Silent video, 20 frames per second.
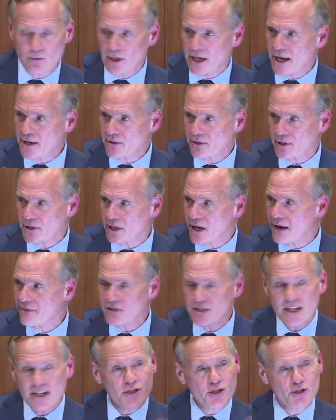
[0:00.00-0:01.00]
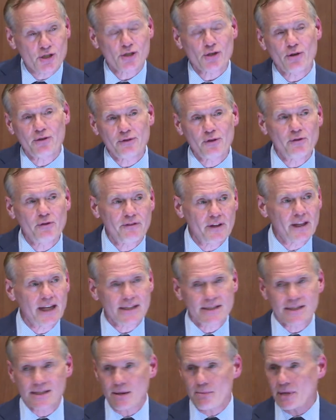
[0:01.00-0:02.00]
enter into conversation. So if you feel
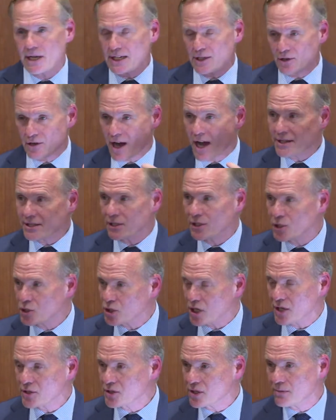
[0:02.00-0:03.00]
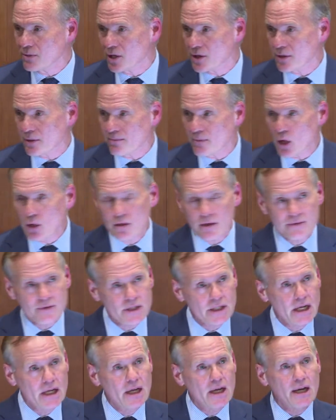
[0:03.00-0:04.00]
like somebody, you're not going to judge them on their motives,
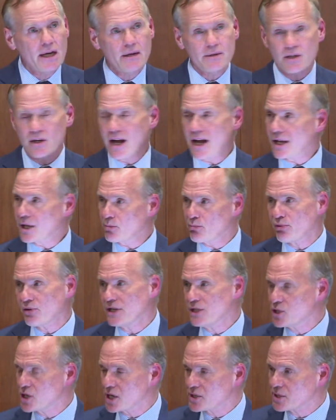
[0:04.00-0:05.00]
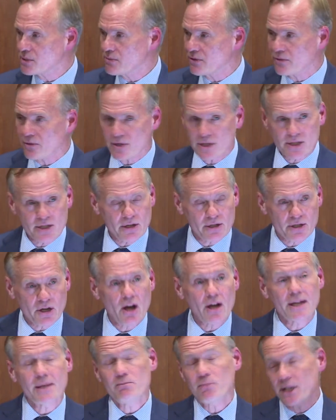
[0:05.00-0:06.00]
You're not going to prejudge them before they start
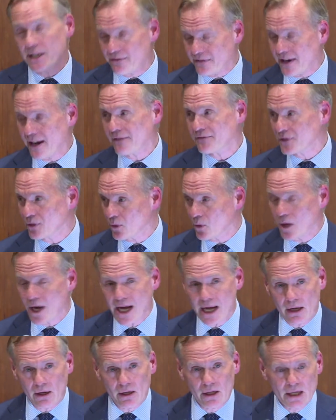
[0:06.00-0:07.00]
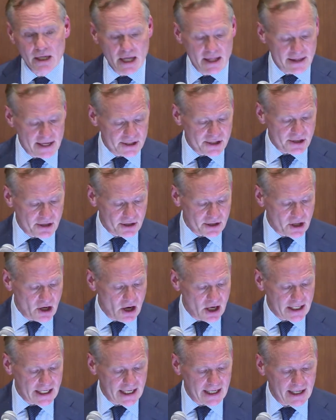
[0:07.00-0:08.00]
talking. But if after a while they start
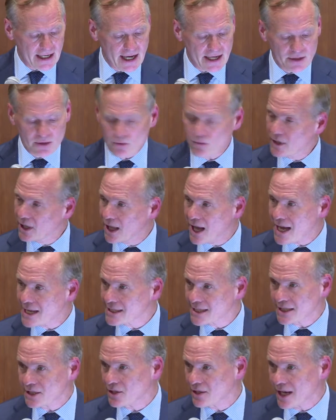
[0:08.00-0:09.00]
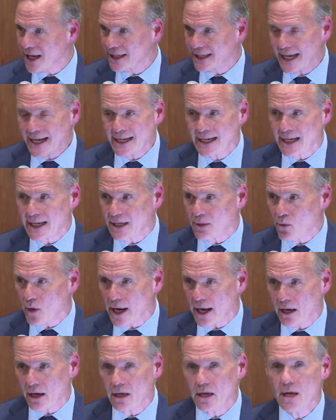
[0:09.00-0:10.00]
talking and you realize that you're not getting
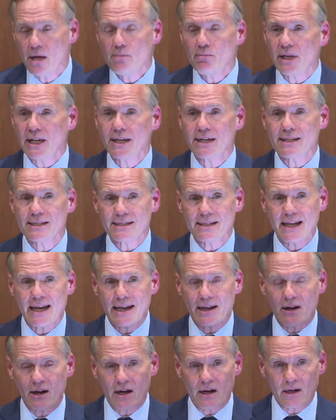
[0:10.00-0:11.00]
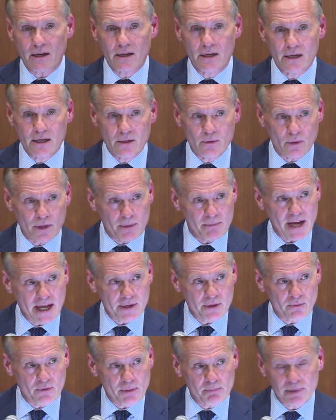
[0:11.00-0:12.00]
anywhere because they are what
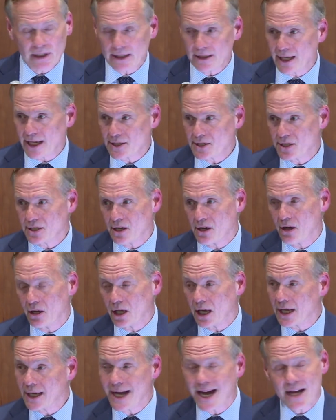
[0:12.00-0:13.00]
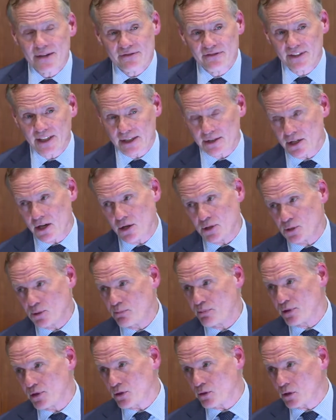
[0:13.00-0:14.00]
Amanda Ripley likes to call a conflict
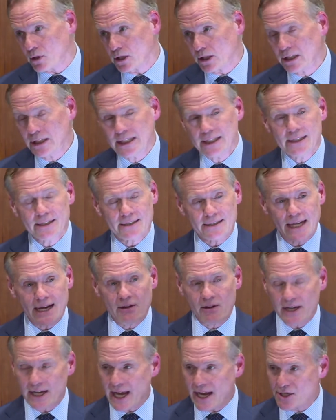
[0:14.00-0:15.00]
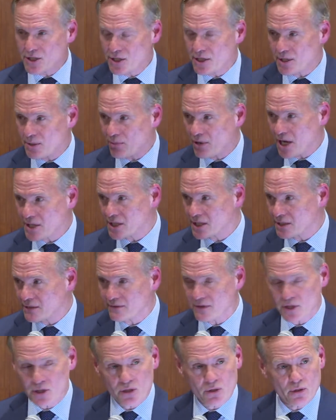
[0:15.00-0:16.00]
entrepreneur, that they are engaged in the process of
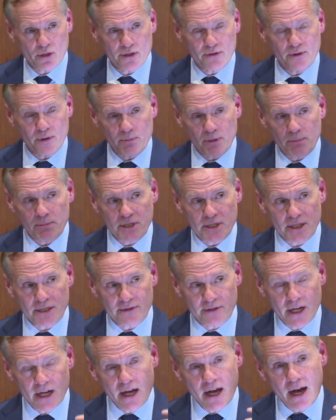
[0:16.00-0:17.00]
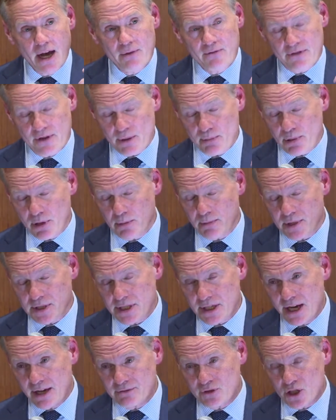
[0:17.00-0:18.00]
discourse for the purpose
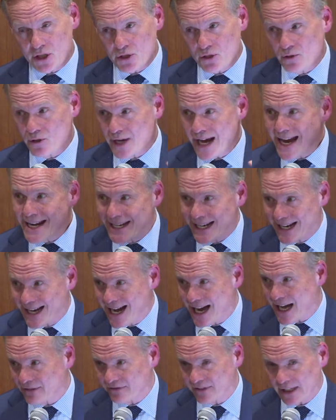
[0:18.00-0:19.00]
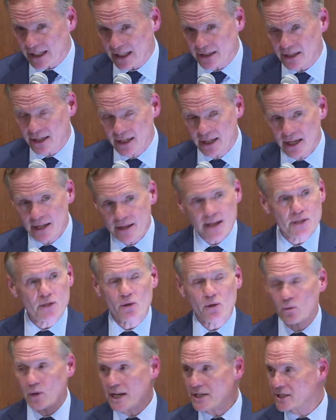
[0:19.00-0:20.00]
of just creating conflict, then
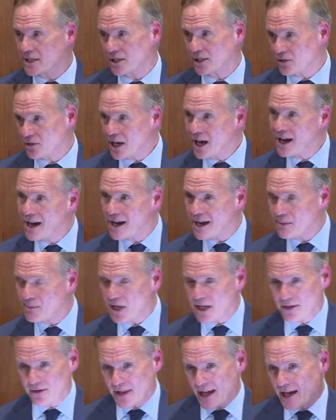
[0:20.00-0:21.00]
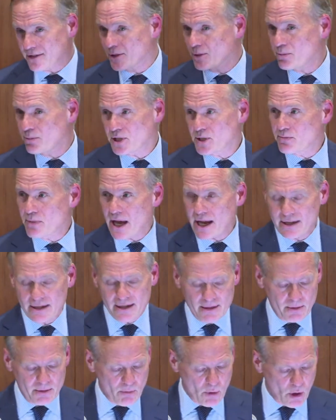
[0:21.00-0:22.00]
you're wasting your time, and that could be spent
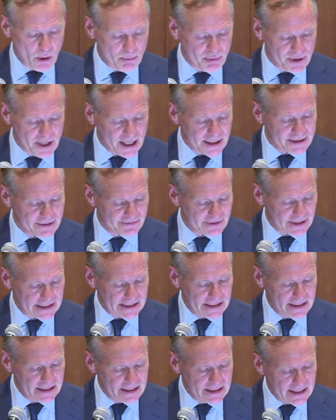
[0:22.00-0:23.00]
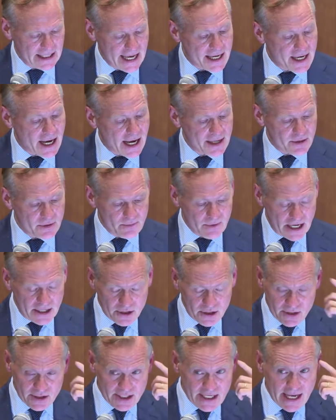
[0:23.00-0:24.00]
more productively. And I
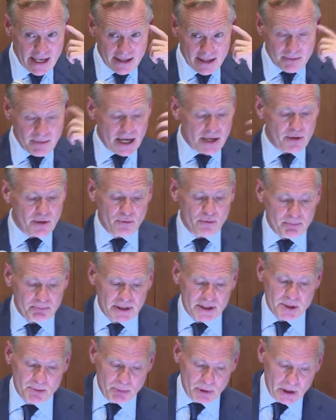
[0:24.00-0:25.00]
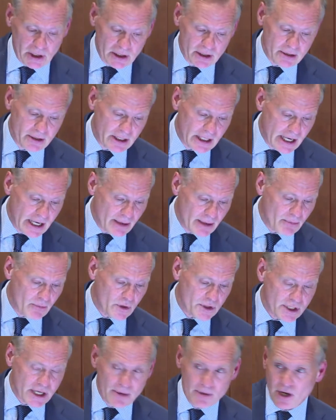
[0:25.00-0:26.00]
should say that Amanda Ripley's book,
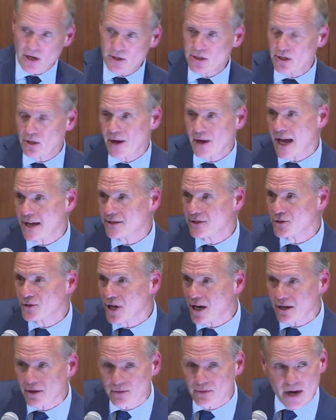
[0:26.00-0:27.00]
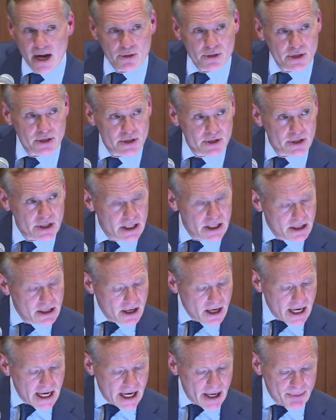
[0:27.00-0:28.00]
which I would also add to Jonathan Rauch's,
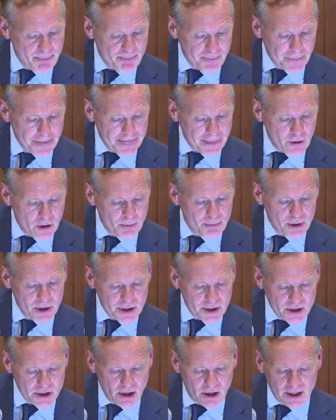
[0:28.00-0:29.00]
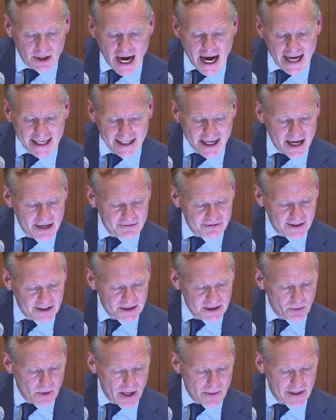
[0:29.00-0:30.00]
her book is called High
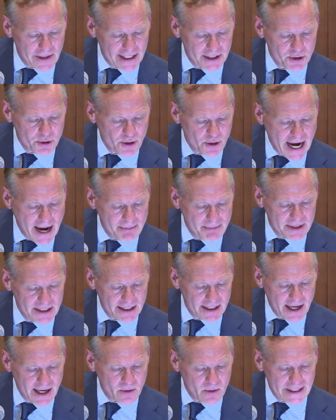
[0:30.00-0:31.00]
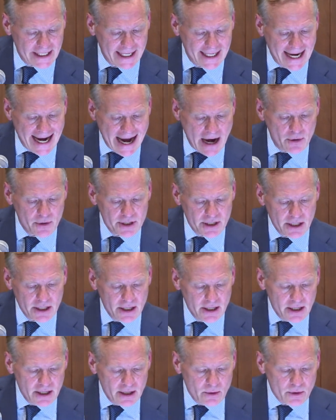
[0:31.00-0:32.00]
Conflict, Why We Get Trapped and How We Get Out,
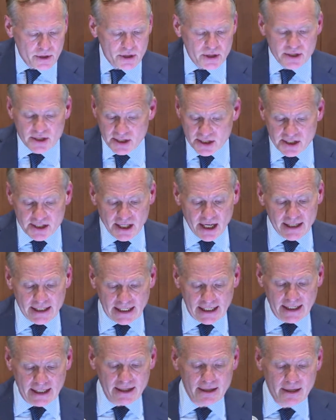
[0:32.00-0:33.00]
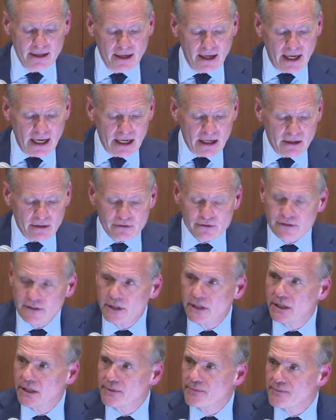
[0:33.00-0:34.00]
which is a study of
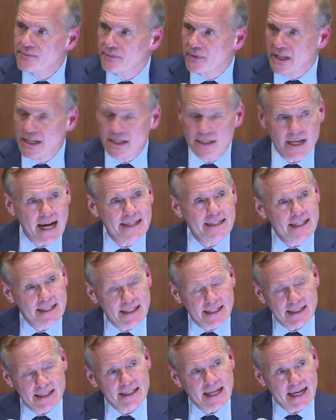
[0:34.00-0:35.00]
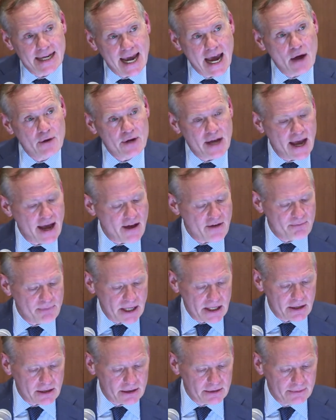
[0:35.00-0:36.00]
these ideas and how to have
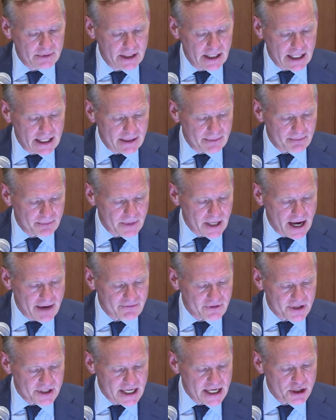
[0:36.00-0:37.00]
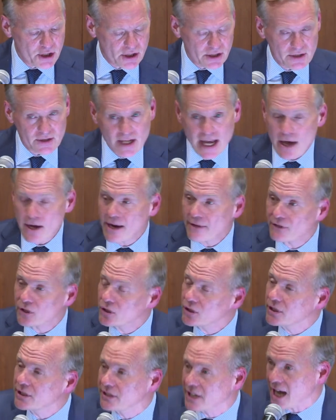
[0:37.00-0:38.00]
better conversations, how to have
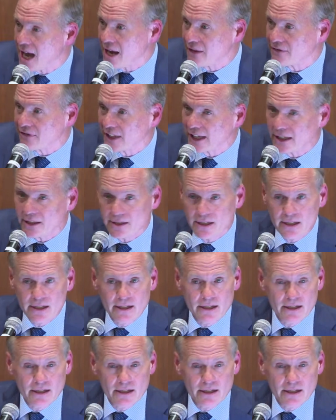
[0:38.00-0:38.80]
good conflict,